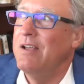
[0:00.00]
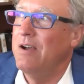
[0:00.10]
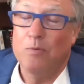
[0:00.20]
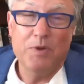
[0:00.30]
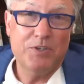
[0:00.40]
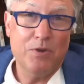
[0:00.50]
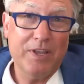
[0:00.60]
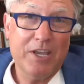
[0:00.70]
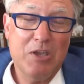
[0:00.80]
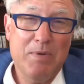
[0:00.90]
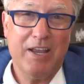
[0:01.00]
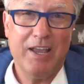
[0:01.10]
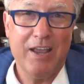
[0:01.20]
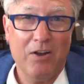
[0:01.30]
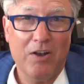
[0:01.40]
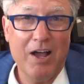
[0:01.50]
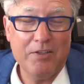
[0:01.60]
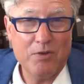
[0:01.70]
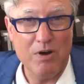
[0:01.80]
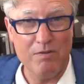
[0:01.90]
We certainly communicate a
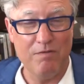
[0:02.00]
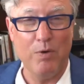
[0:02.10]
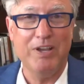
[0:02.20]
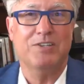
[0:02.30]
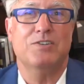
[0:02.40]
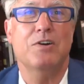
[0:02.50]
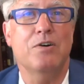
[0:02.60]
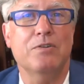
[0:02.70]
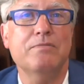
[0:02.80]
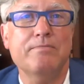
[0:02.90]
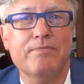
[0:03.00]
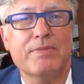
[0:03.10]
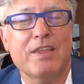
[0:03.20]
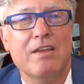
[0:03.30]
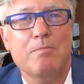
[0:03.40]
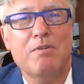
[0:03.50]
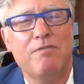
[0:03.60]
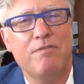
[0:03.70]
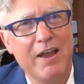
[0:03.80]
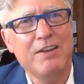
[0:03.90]
lot through our voice tone, but
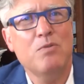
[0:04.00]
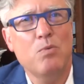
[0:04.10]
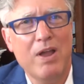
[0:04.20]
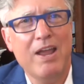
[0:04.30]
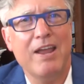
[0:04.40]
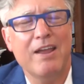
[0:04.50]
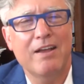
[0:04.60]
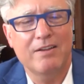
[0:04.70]
find a way.